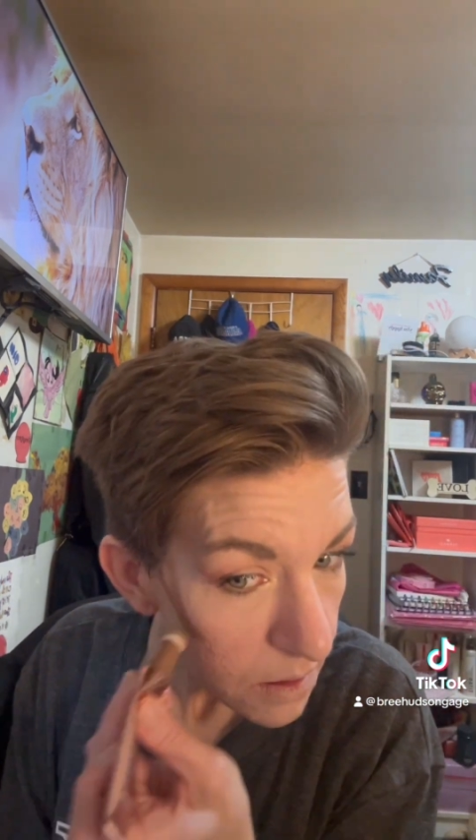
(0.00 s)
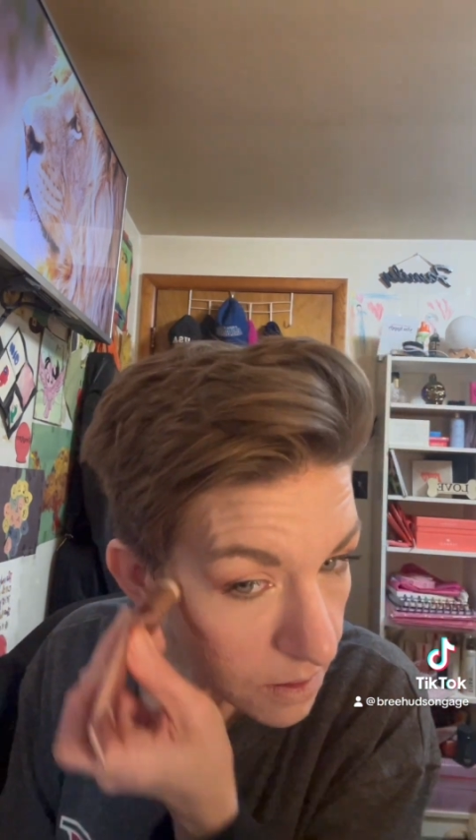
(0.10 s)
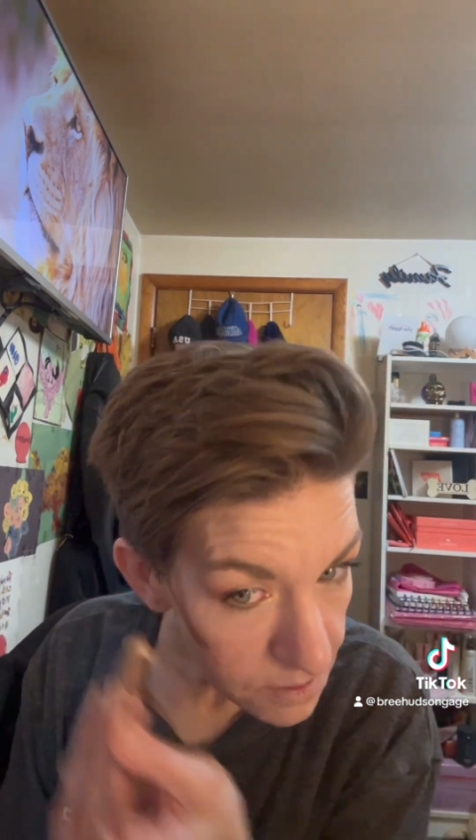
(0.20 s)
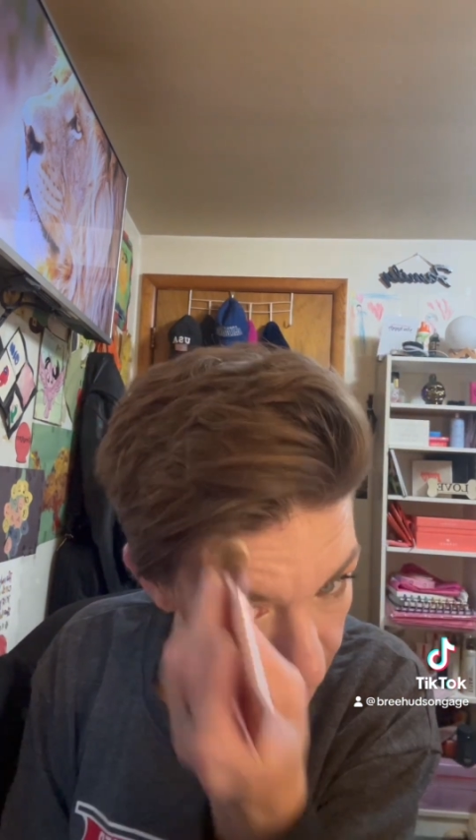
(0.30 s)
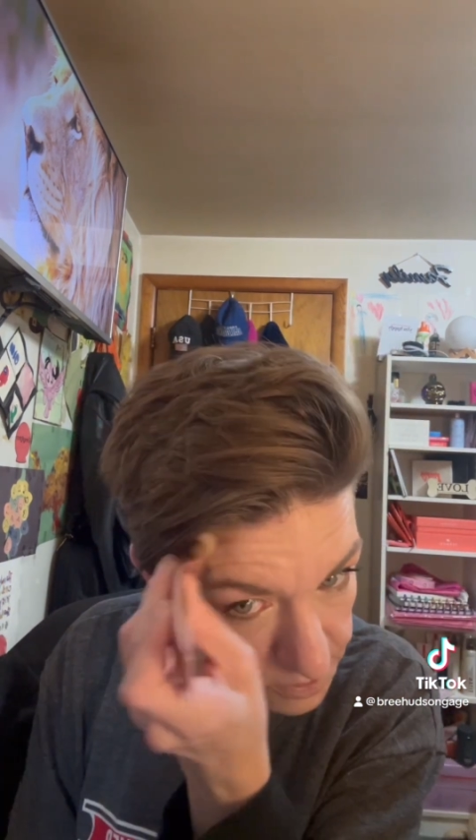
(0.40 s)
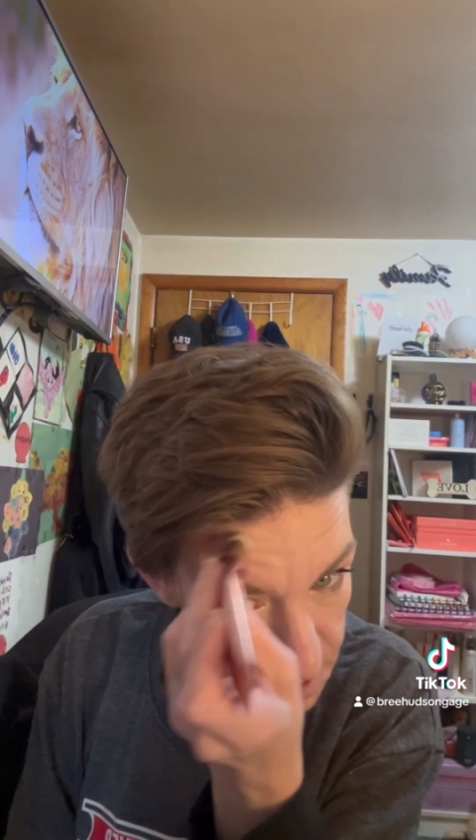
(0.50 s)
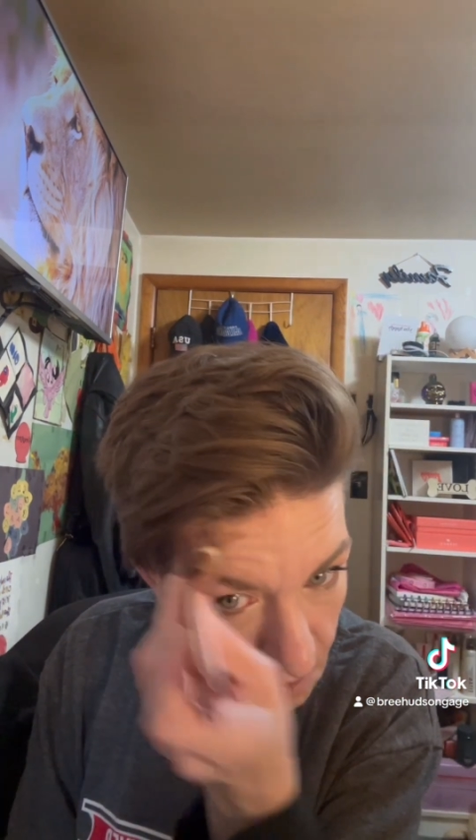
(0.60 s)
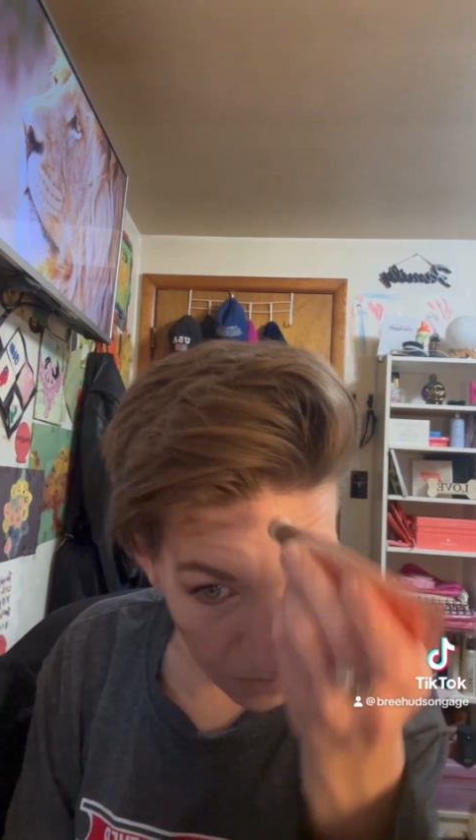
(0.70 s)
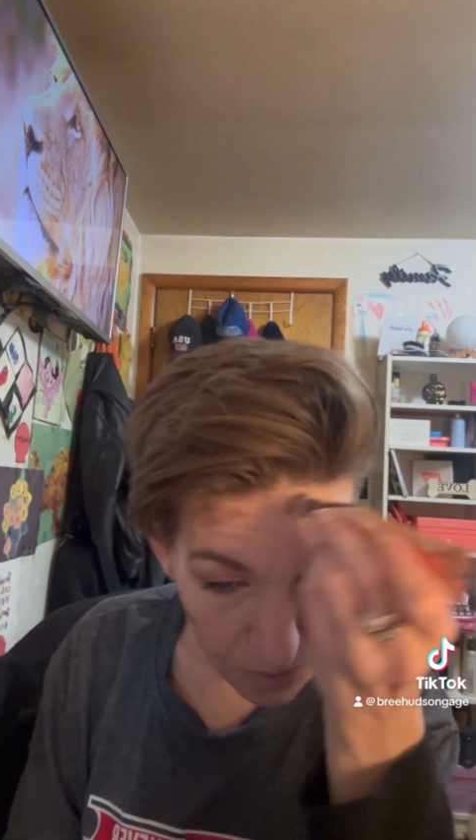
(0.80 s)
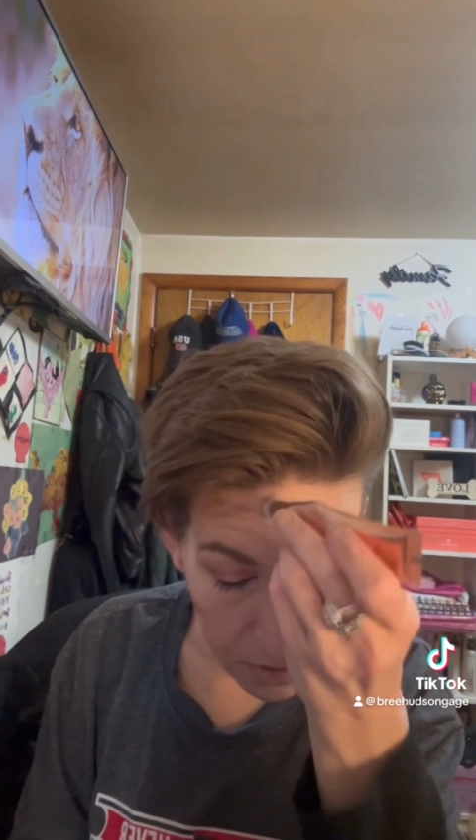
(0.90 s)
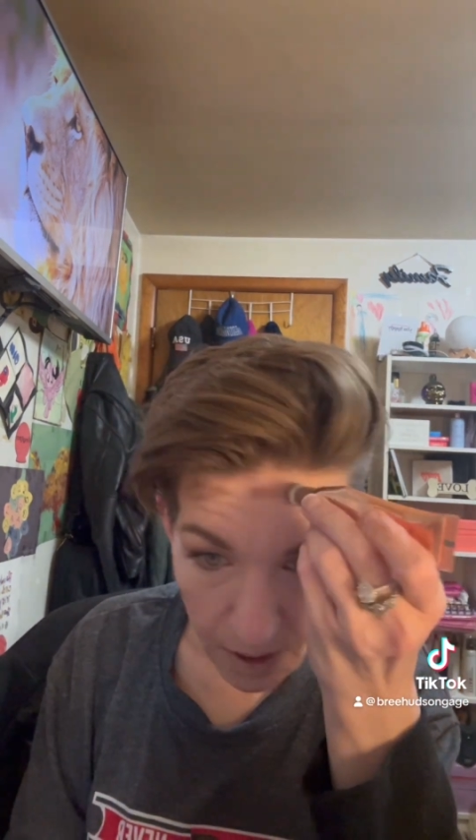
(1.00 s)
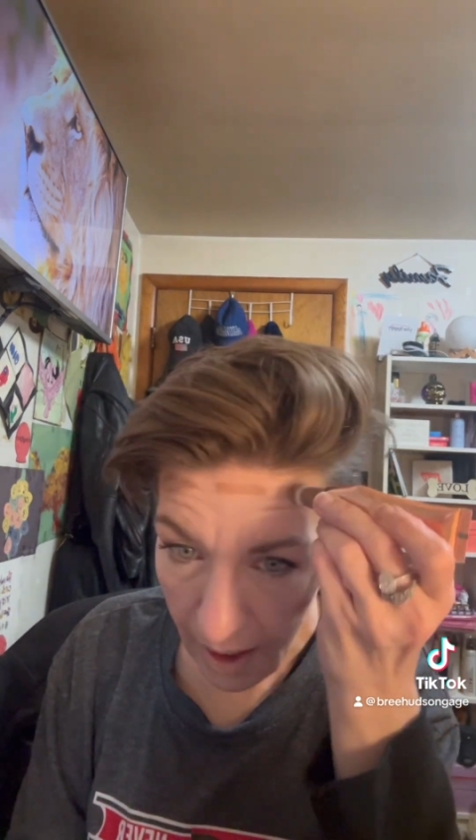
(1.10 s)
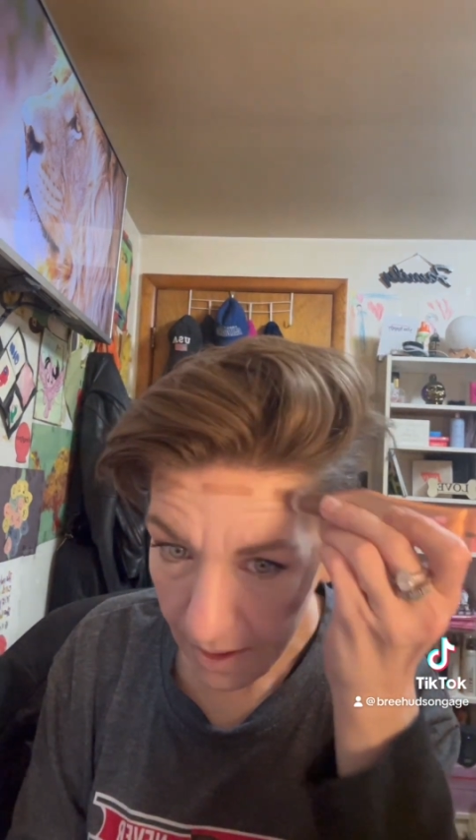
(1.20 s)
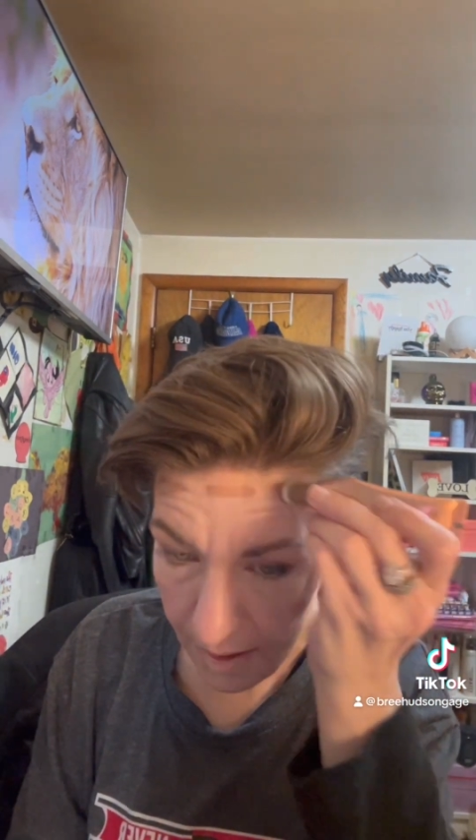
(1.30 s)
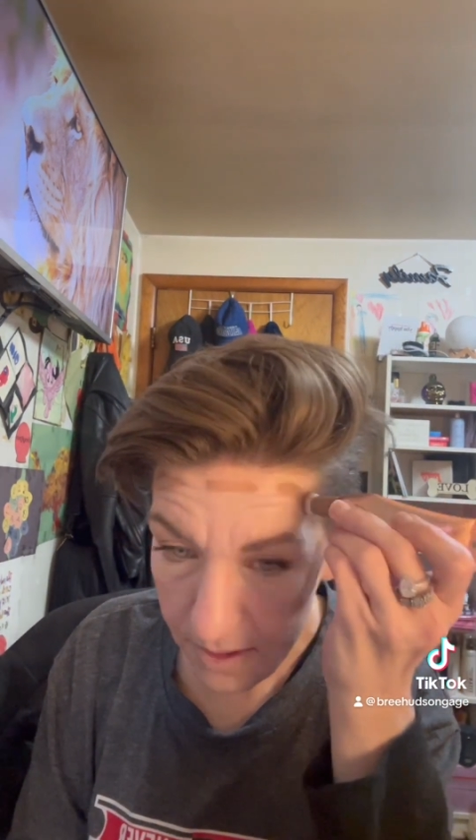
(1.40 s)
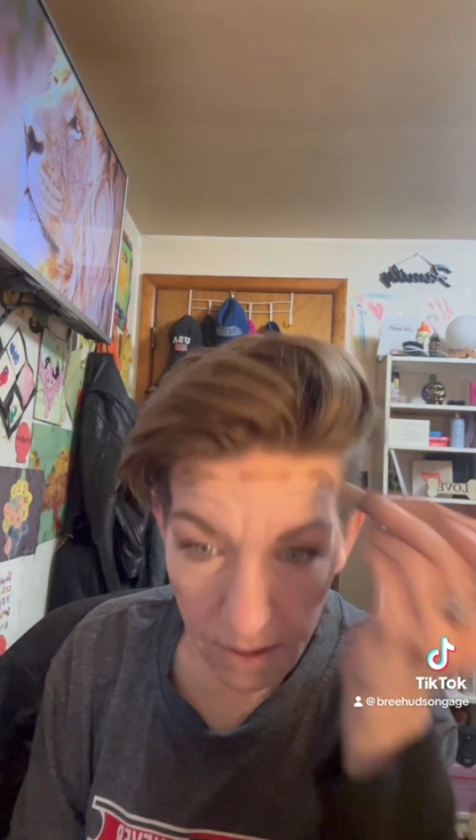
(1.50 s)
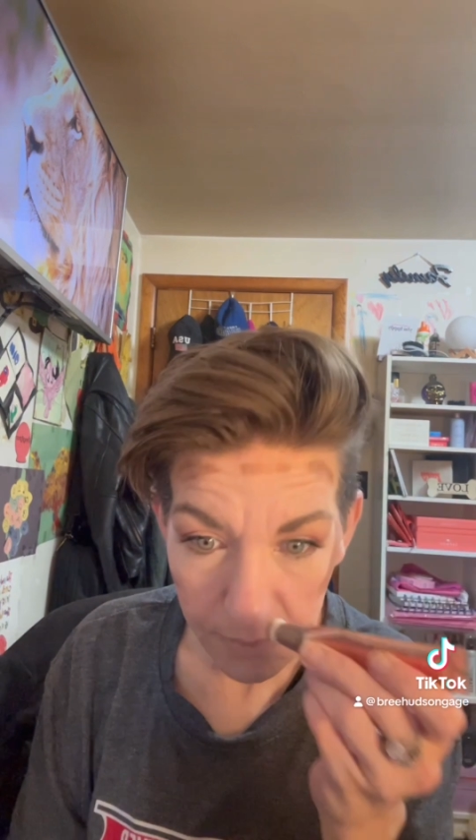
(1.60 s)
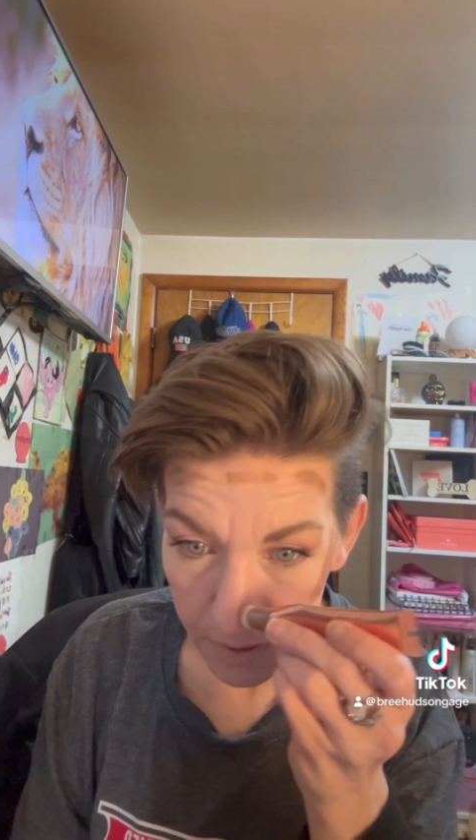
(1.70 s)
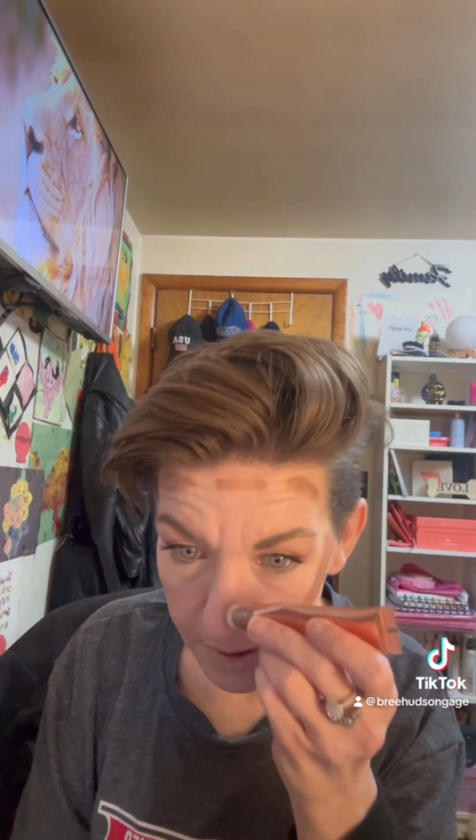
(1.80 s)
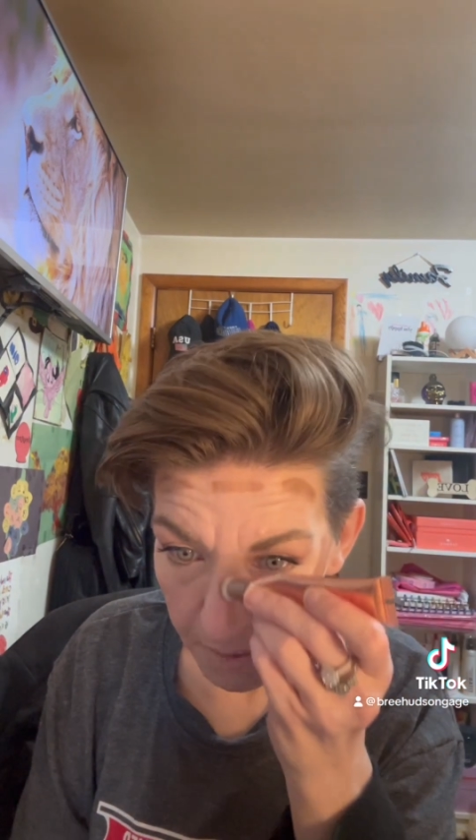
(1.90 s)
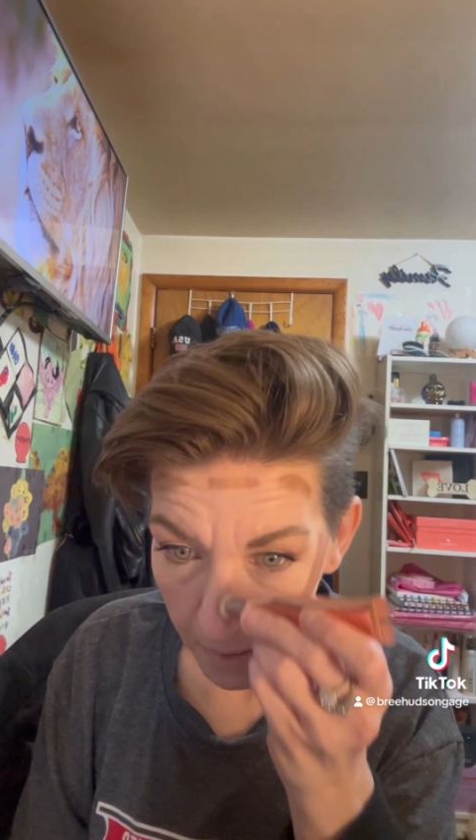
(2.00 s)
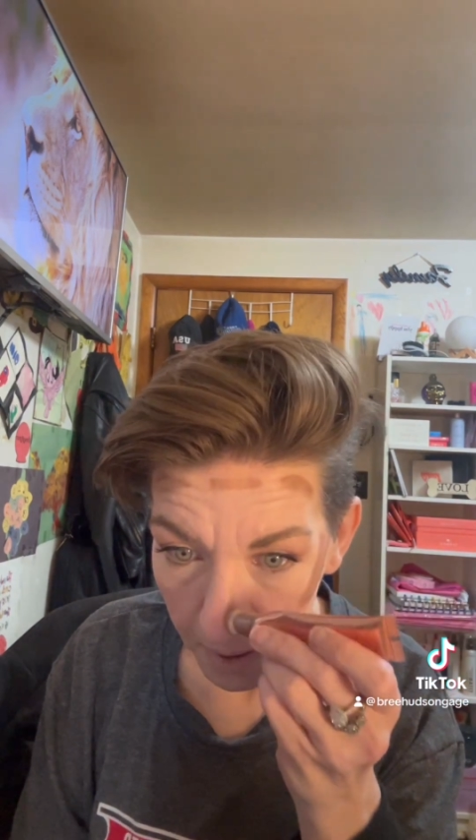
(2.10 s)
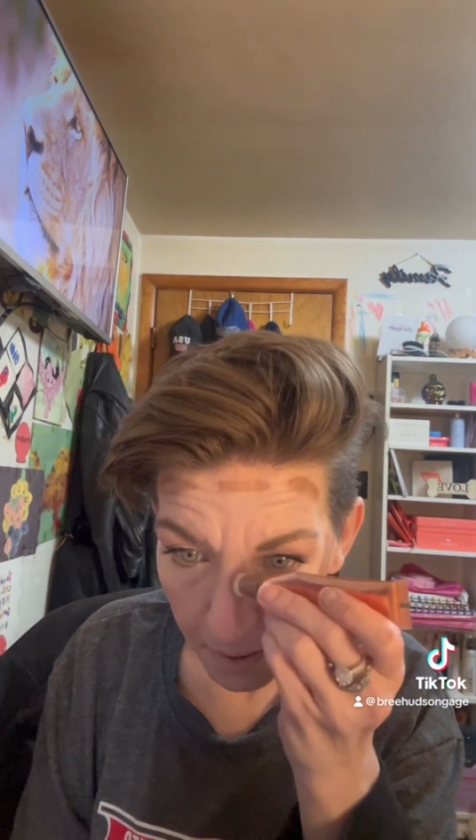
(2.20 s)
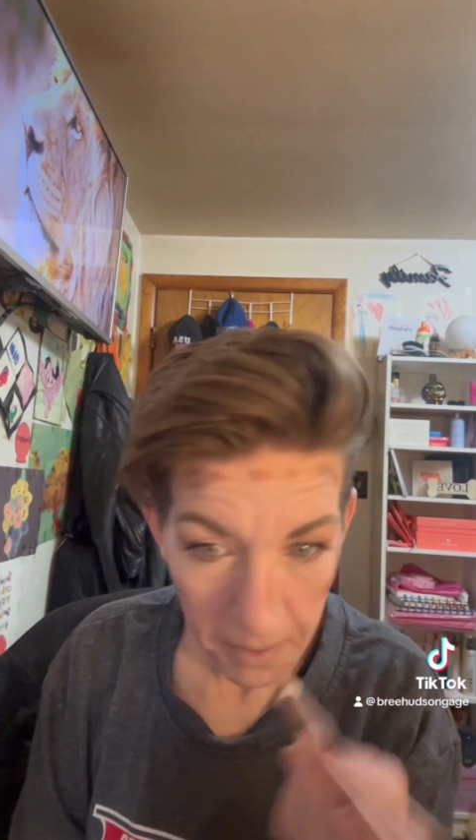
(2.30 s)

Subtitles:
It's a nice tone. I cannot say enough good things about it.